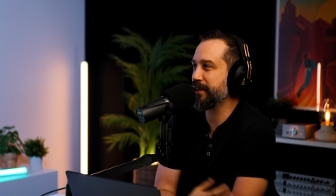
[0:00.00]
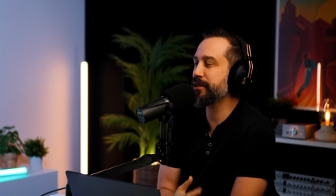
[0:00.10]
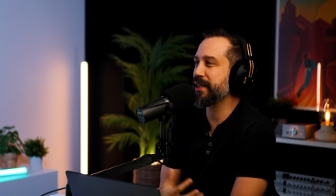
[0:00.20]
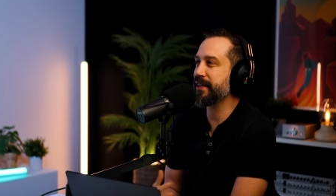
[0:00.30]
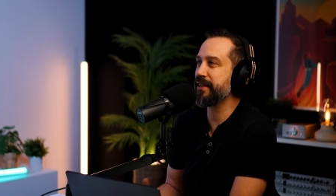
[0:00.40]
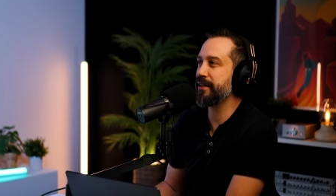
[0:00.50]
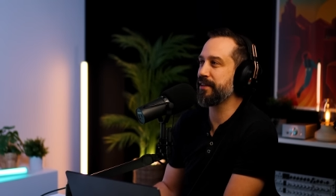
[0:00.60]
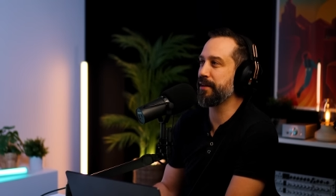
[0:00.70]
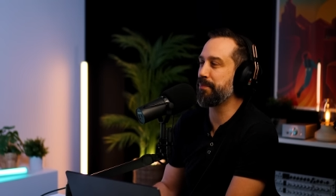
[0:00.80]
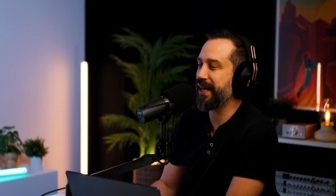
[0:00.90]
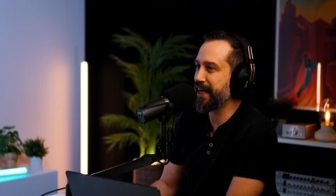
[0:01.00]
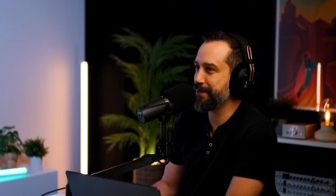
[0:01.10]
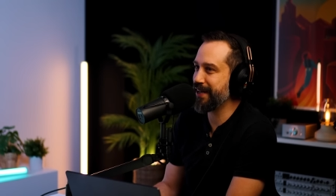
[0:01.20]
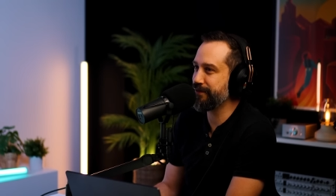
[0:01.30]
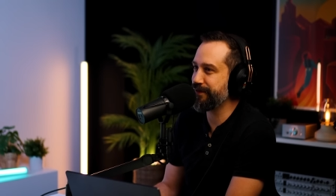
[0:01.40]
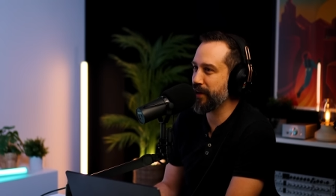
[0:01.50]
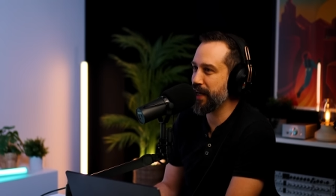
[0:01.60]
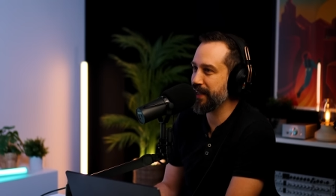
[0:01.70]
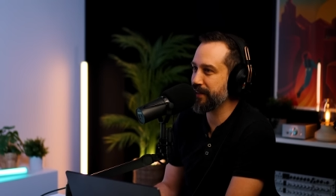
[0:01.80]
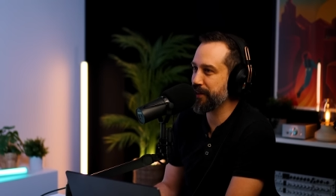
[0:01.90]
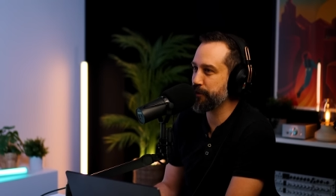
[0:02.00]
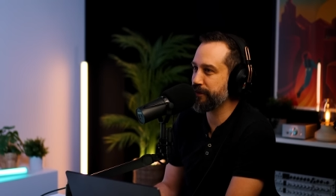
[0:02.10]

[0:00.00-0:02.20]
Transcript: It looks like the the black men flying the